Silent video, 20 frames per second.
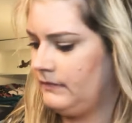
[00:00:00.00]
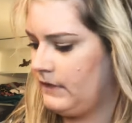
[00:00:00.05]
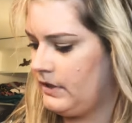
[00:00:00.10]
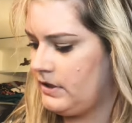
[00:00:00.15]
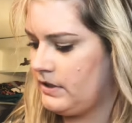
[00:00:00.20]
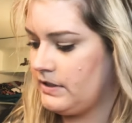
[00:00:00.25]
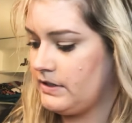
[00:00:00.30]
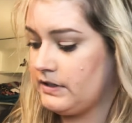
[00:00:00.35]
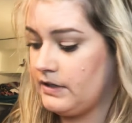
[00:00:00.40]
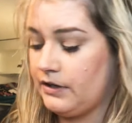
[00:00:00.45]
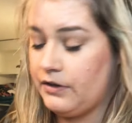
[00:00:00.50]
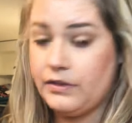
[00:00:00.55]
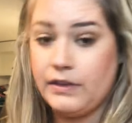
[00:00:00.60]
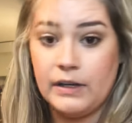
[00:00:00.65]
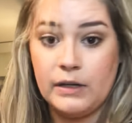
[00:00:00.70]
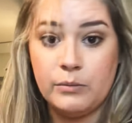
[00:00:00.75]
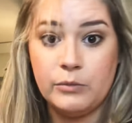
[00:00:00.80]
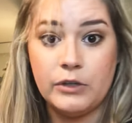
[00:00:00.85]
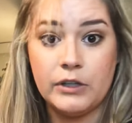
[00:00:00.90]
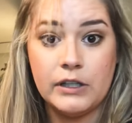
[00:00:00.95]
So that's another
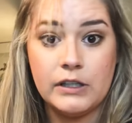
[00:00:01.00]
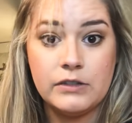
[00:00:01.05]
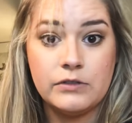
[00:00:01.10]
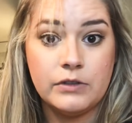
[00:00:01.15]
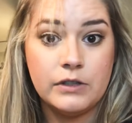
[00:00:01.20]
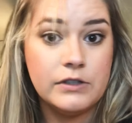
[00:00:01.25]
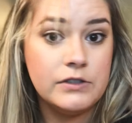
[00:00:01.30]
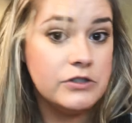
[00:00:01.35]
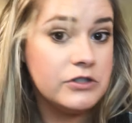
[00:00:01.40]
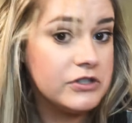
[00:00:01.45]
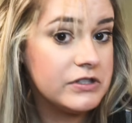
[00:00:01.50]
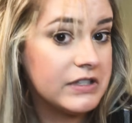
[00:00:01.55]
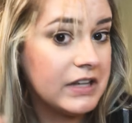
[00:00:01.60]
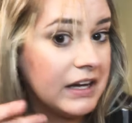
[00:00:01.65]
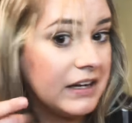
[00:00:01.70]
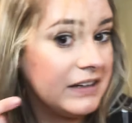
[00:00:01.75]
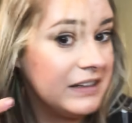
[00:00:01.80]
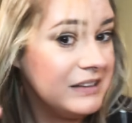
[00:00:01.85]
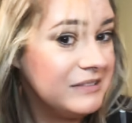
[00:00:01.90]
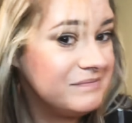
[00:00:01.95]
thing I'm working towards, just
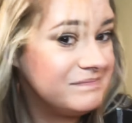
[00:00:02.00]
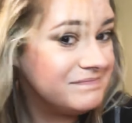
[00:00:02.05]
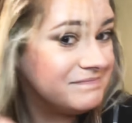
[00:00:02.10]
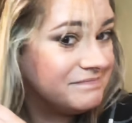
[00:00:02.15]
got it.